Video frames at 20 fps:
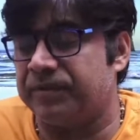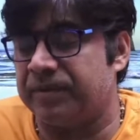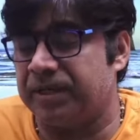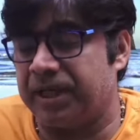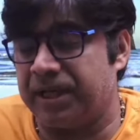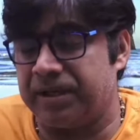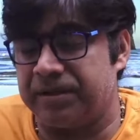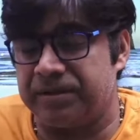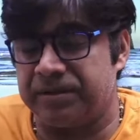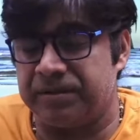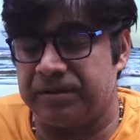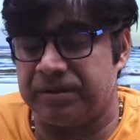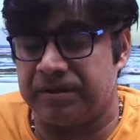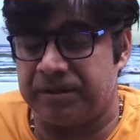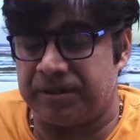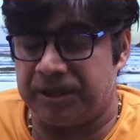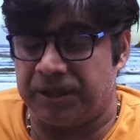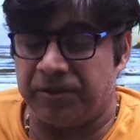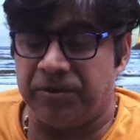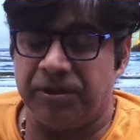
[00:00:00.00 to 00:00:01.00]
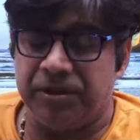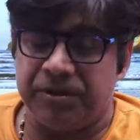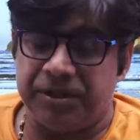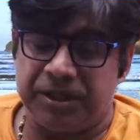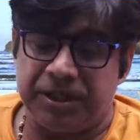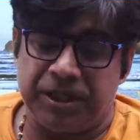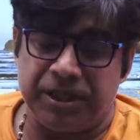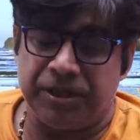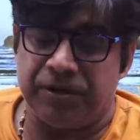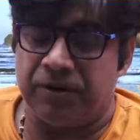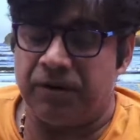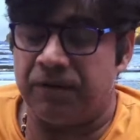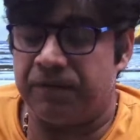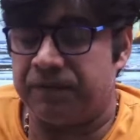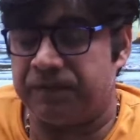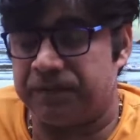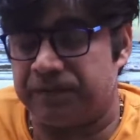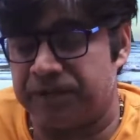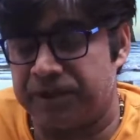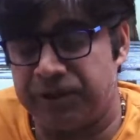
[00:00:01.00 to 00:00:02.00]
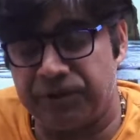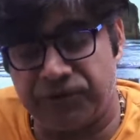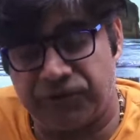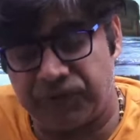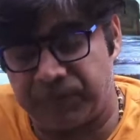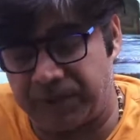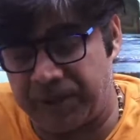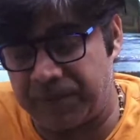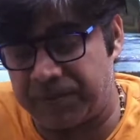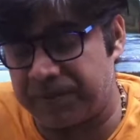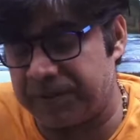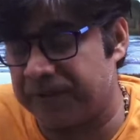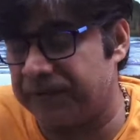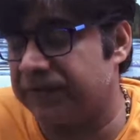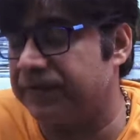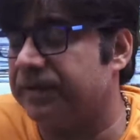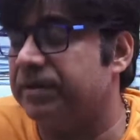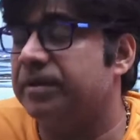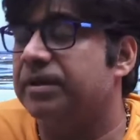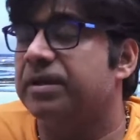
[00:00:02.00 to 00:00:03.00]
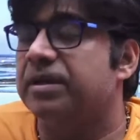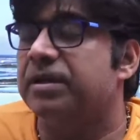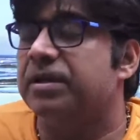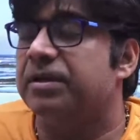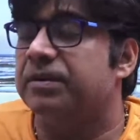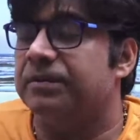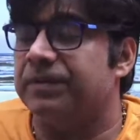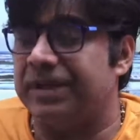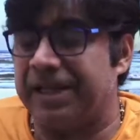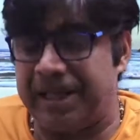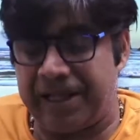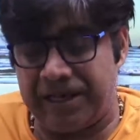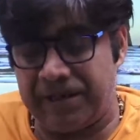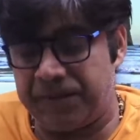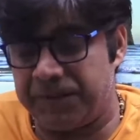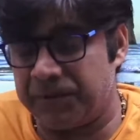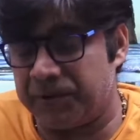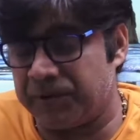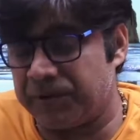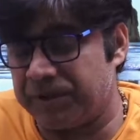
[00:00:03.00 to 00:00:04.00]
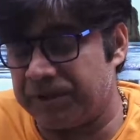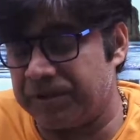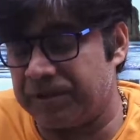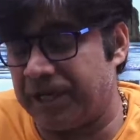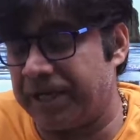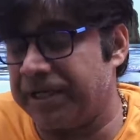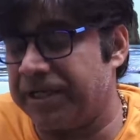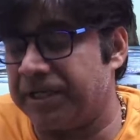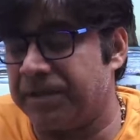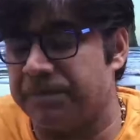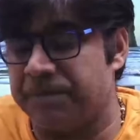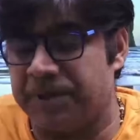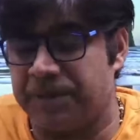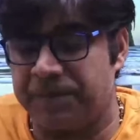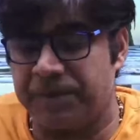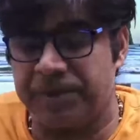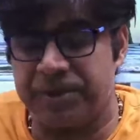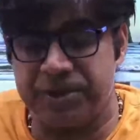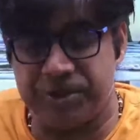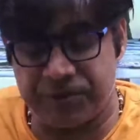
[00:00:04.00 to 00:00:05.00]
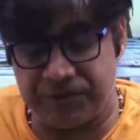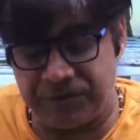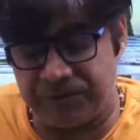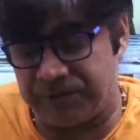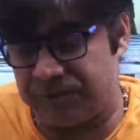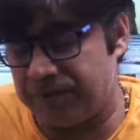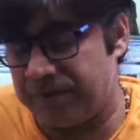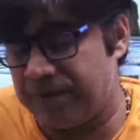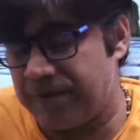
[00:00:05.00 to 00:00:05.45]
and regular reading of newspapers will help you in writing paper 2.